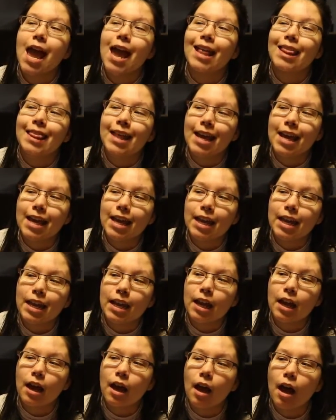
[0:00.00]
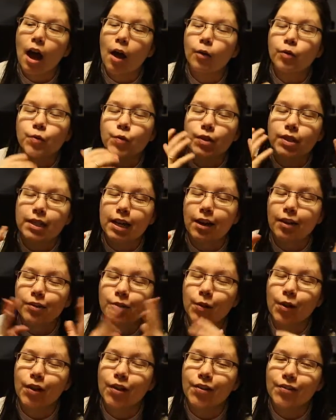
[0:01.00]
And then I was really tired,
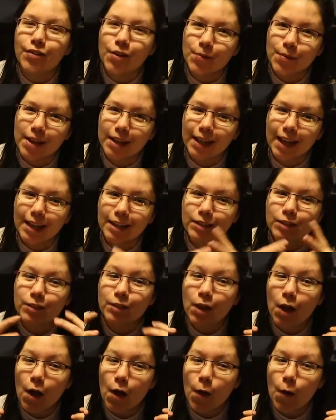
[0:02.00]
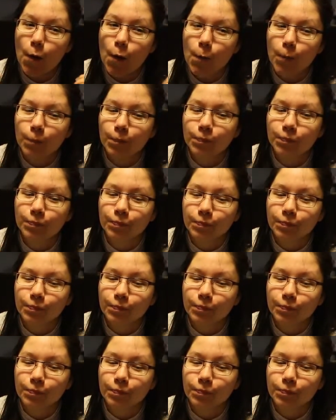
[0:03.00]
so I couldn't film that day. So